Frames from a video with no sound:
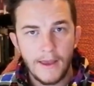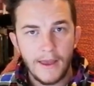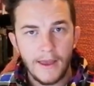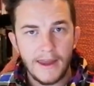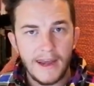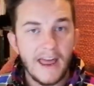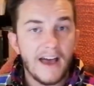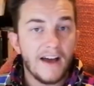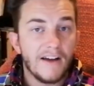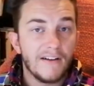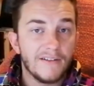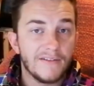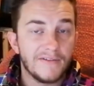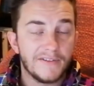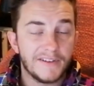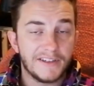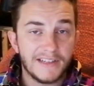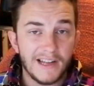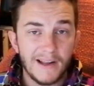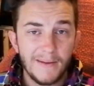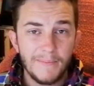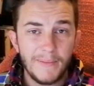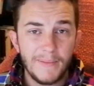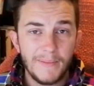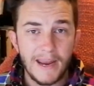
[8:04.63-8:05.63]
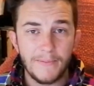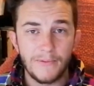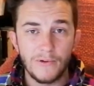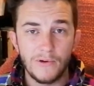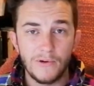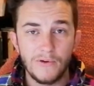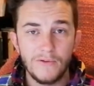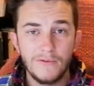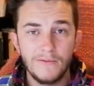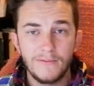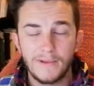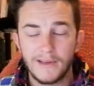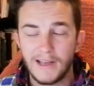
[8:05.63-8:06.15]
Now, for some
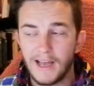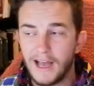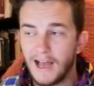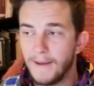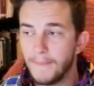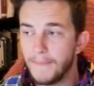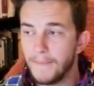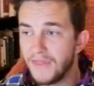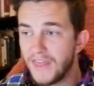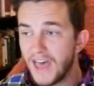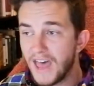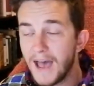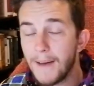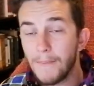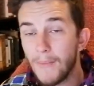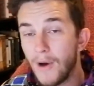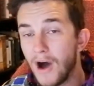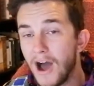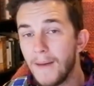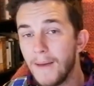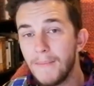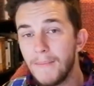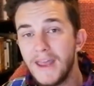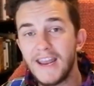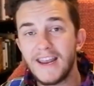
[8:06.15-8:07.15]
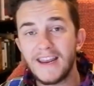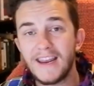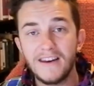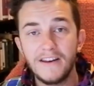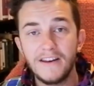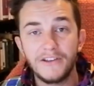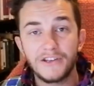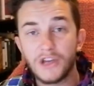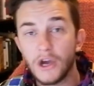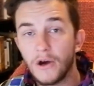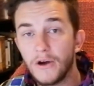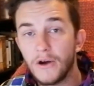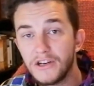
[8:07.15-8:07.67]
people, that might mean
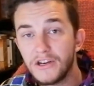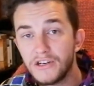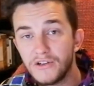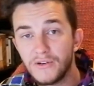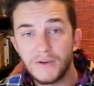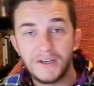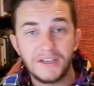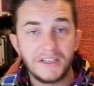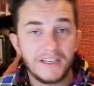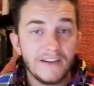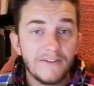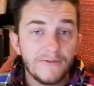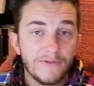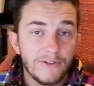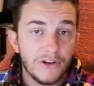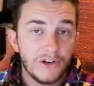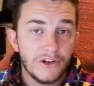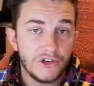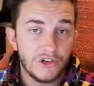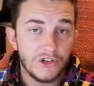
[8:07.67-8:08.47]
going to a different